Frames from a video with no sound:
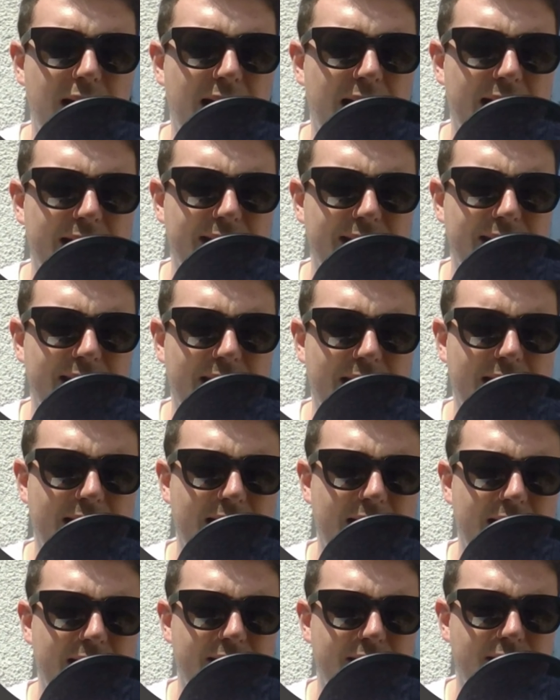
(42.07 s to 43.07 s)
I
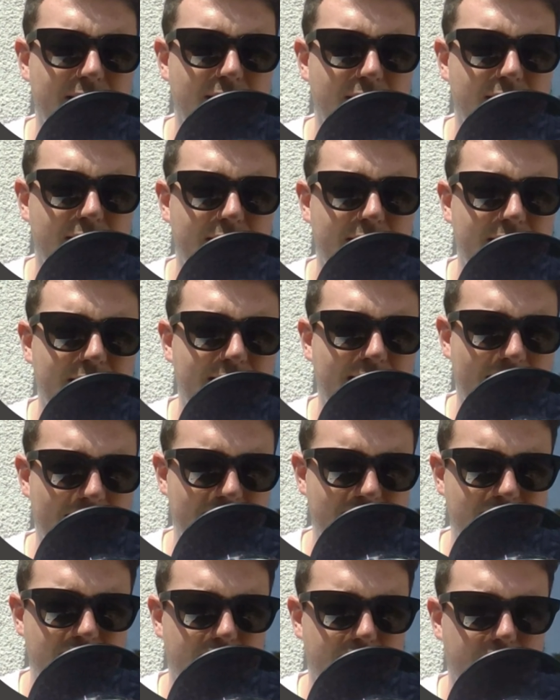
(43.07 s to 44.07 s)
can
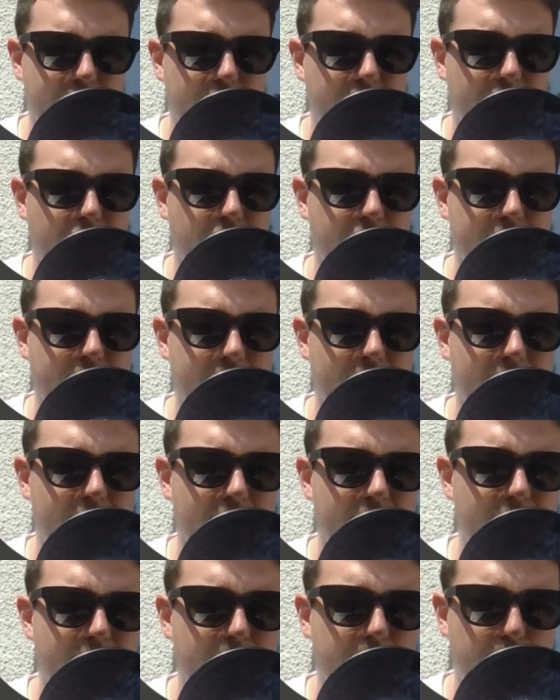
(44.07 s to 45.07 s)
cancel the
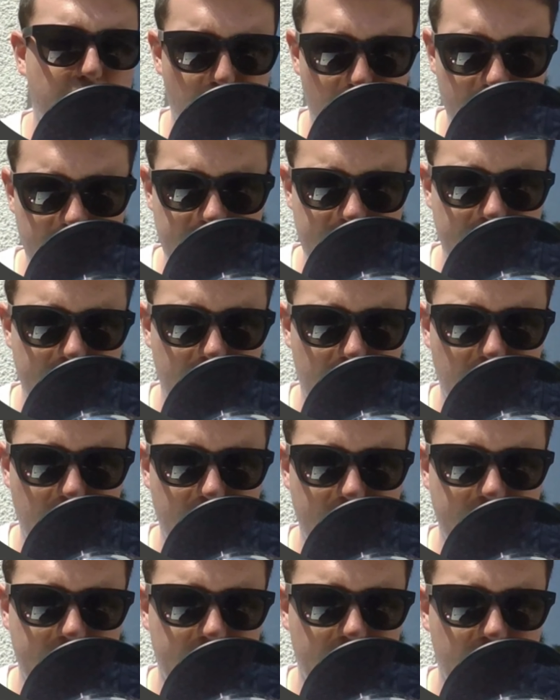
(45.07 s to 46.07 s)
recording, pause the
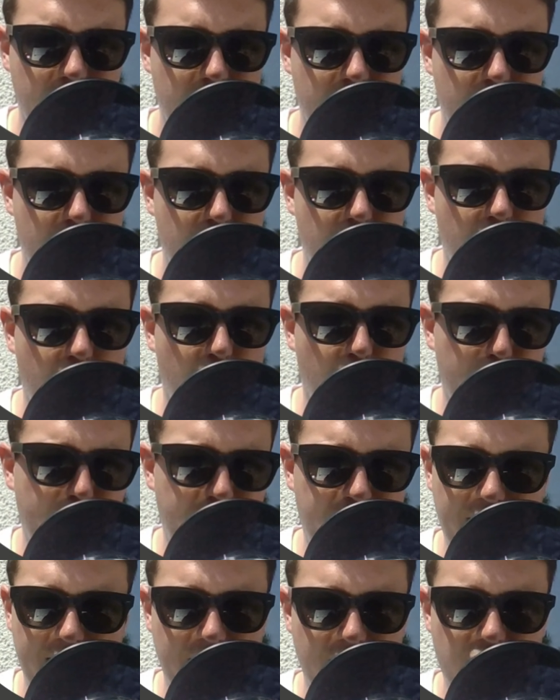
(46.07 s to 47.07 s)
recording, or
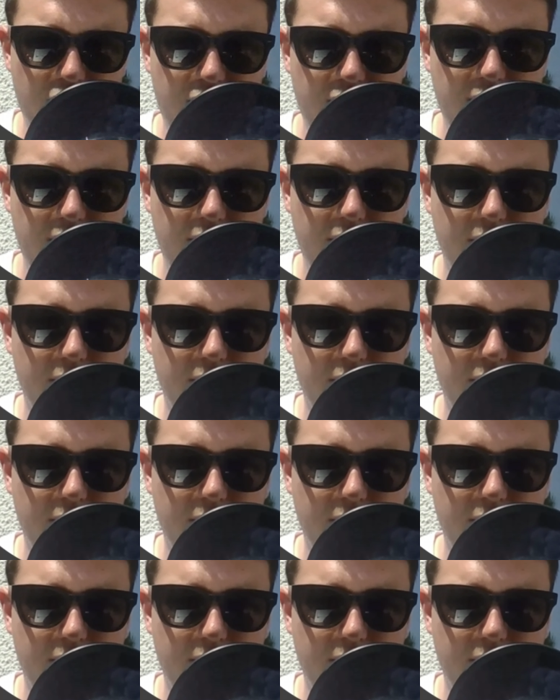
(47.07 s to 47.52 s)
finish.